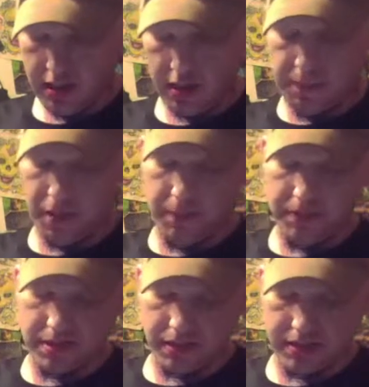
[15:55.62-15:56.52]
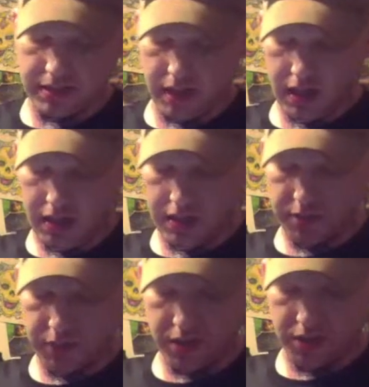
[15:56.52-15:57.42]
The purpose of this gun
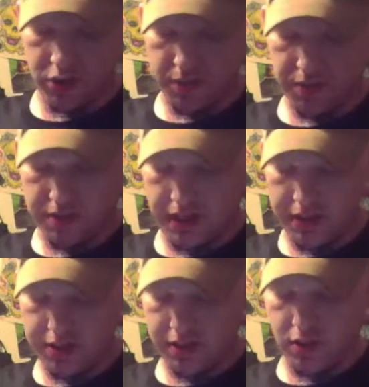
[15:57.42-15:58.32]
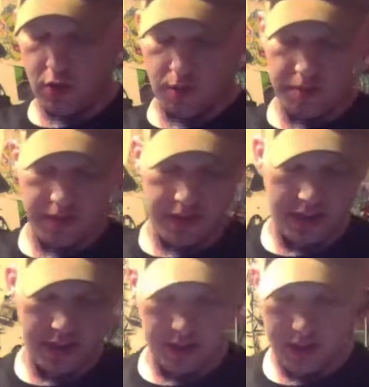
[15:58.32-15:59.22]
is personal protection or home
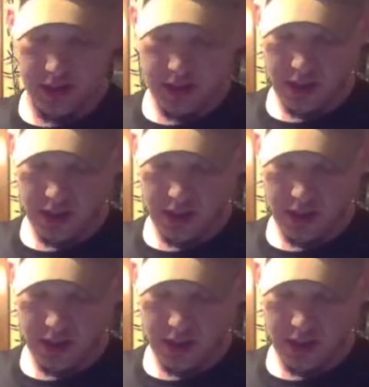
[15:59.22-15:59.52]
protection.